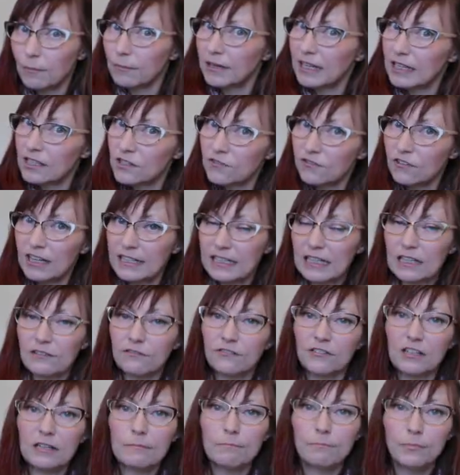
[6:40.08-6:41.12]
next Friday
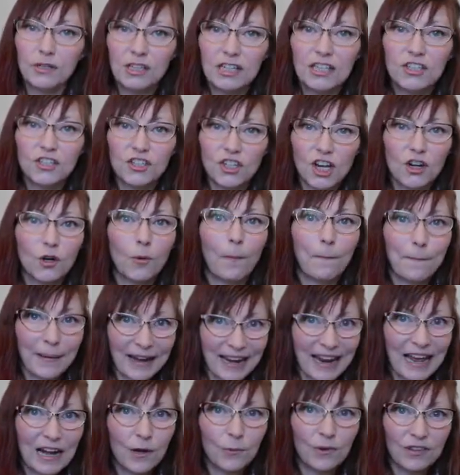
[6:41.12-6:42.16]
for a bullet journal
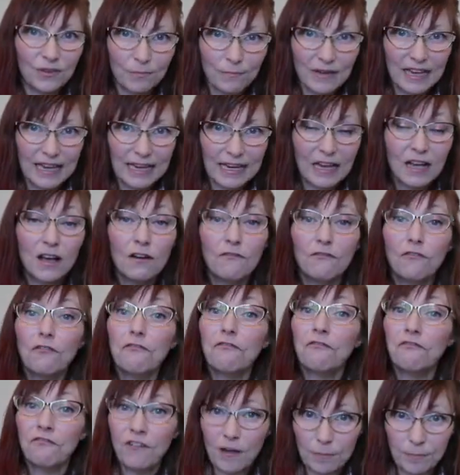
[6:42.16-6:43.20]
plan with me for
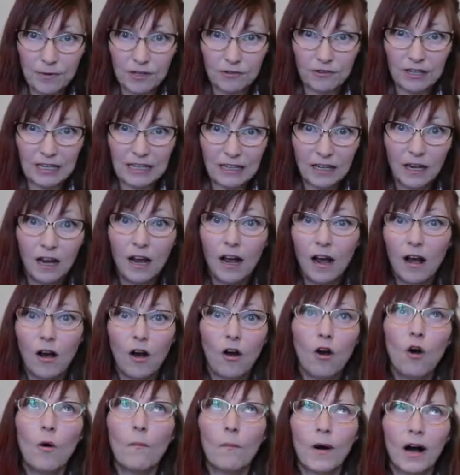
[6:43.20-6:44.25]
February.
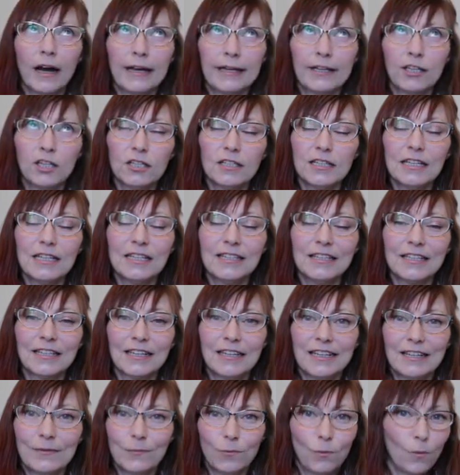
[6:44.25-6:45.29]
Oh my goodness,
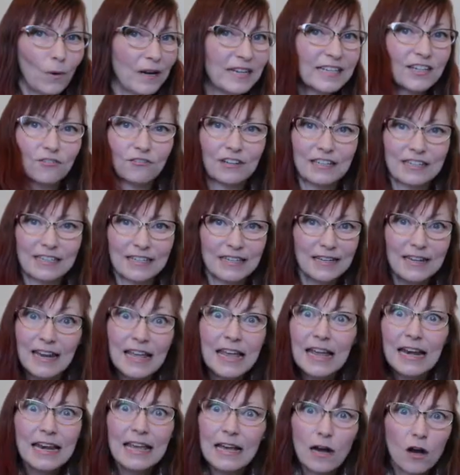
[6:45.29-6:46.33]
winter is
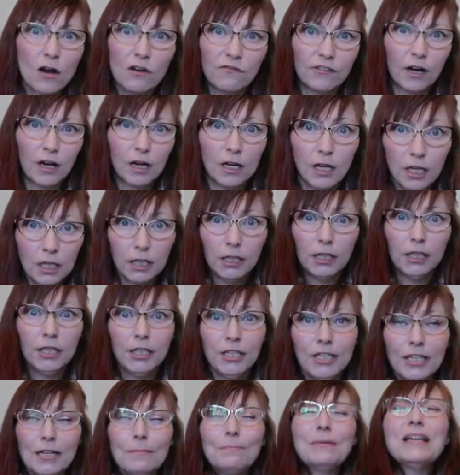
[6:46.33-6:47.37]
nearly over.
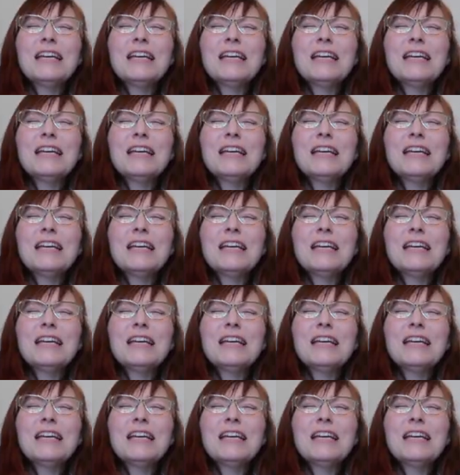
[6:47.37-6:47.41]
Yippee!